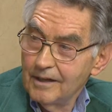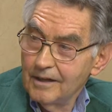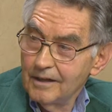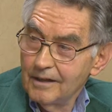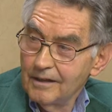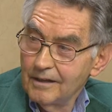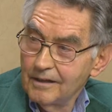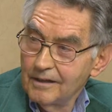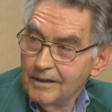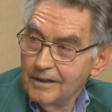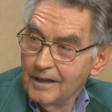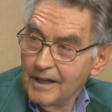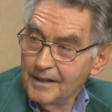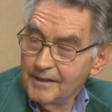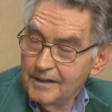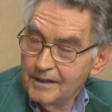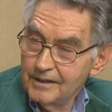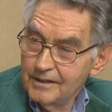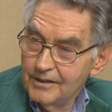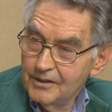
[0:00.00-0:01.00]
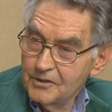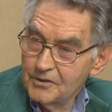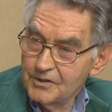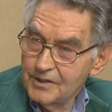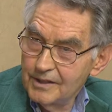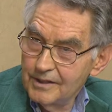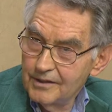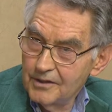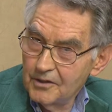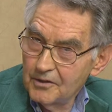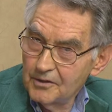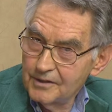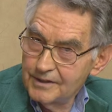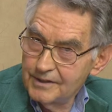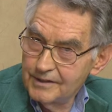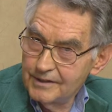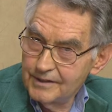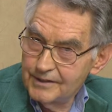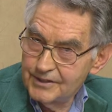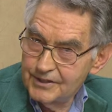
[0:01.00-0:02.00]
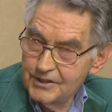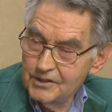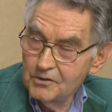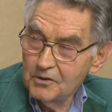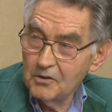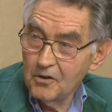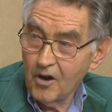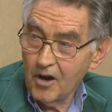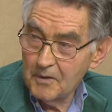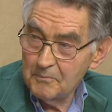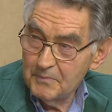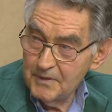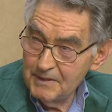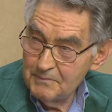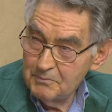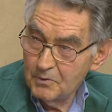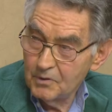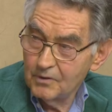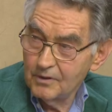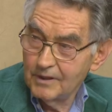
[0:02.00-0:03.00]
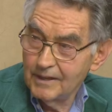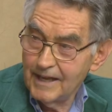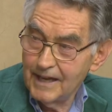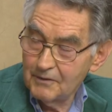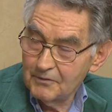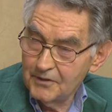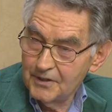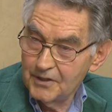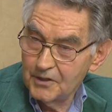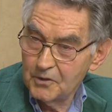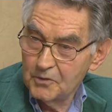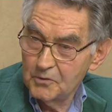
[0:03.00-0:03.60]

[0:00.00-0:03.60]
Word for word: Uh, I think there's there still are people out